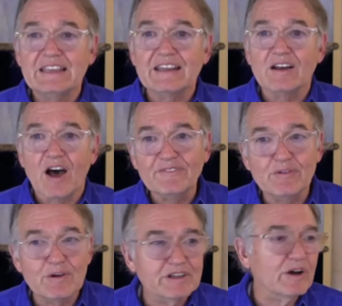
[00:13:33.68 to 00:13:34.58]
and
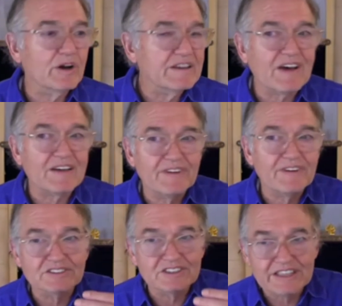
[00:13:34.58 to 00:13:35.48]
often women go, if I
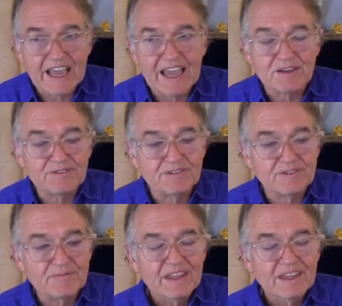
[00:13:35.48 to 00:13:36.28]
felt safe,